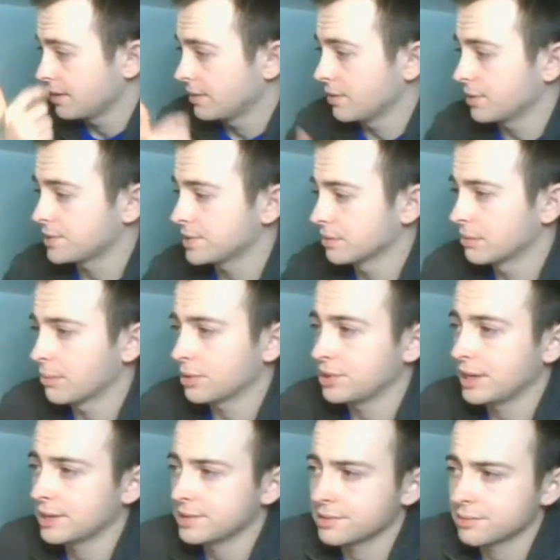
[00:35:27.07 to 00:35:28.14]
There is still one more
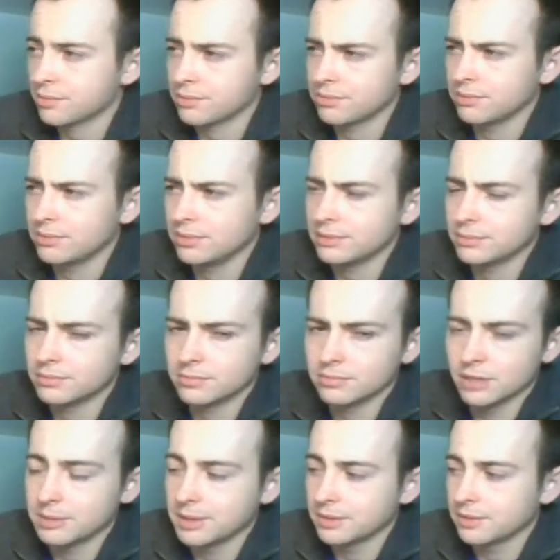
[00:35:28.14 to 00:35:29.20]
chance. What
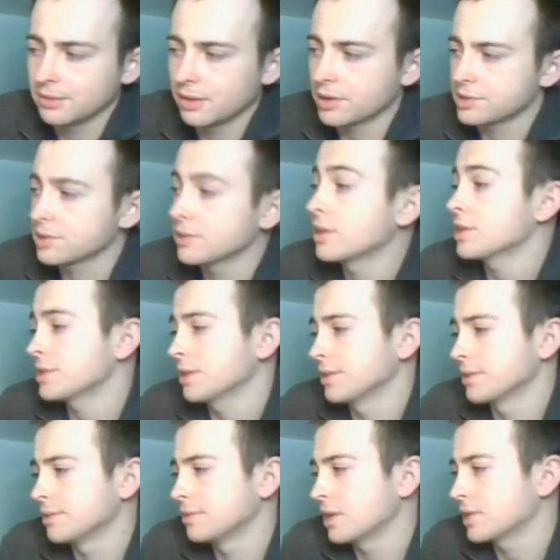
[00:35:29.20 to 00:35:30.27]
do you mean? There's
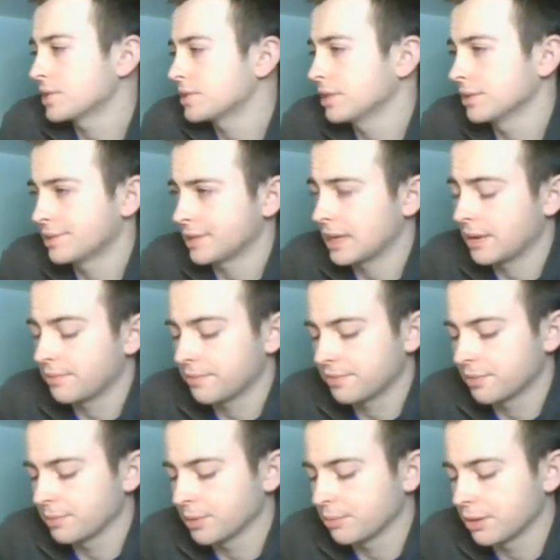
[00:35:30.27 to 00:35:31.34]
still time
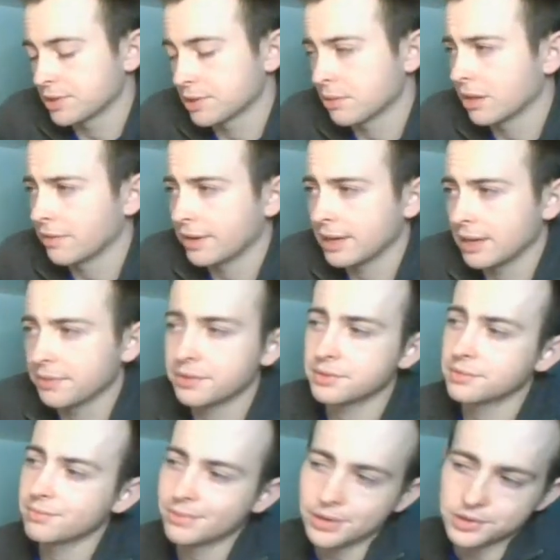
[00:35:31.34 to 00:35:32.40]
for both players to qualify. Yeah,
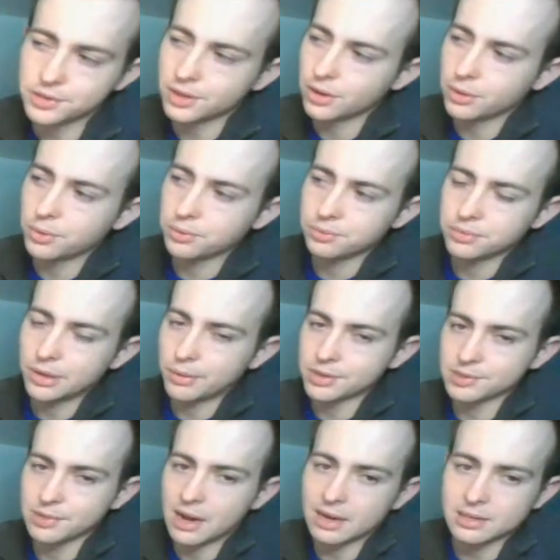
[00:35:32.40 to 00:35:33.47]
there's no
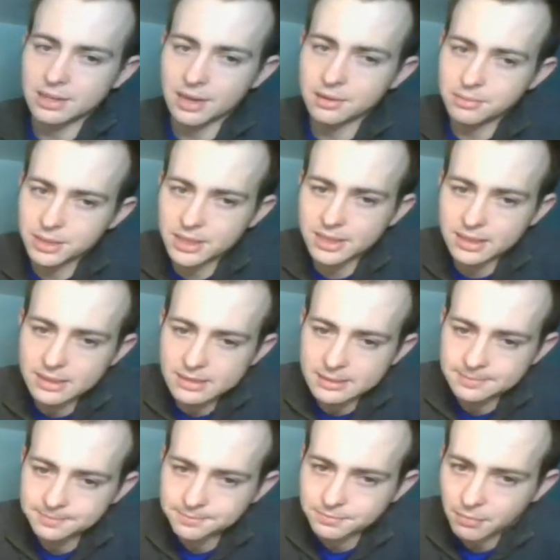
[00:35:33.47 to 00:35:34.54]
one's locked yet, but
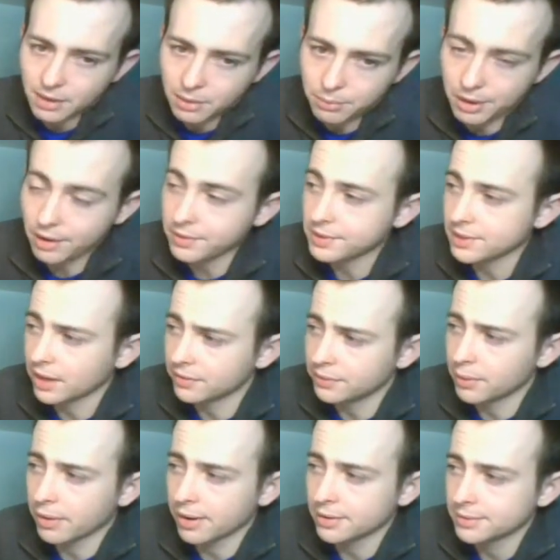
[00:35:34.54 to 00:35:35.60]
we are in the top
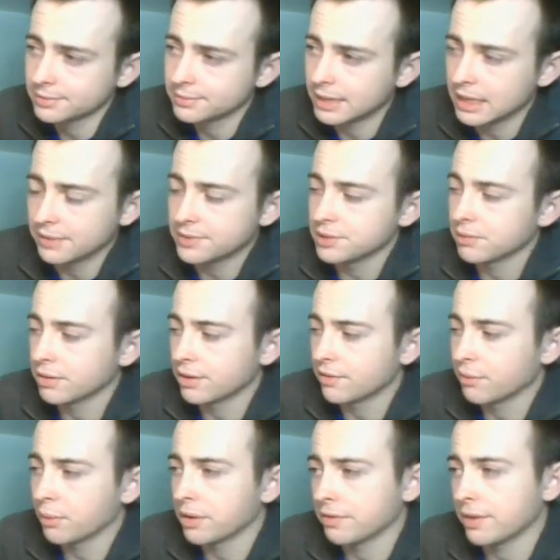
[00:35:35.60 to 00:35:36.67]
4 out of
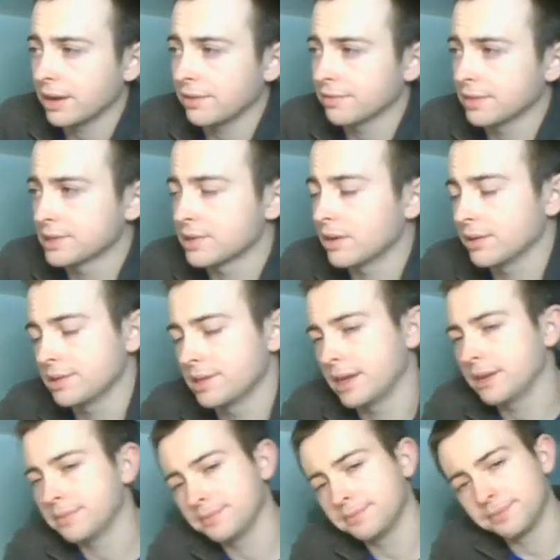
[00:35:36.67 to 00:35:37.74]
245 that started today.